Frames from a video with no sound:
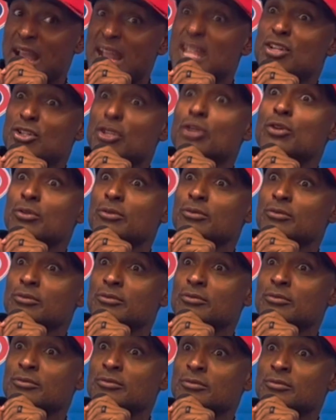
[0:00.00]
82.
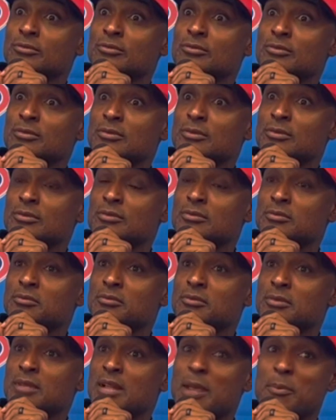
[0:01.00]

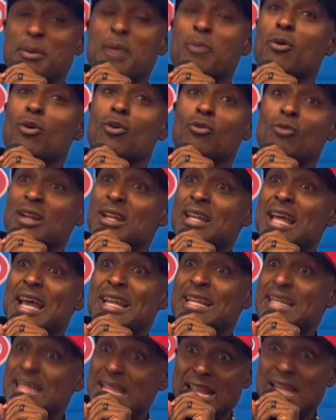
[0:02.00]
And people were running
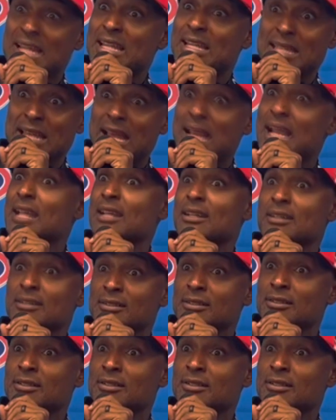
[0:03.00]
that in the heat of the day.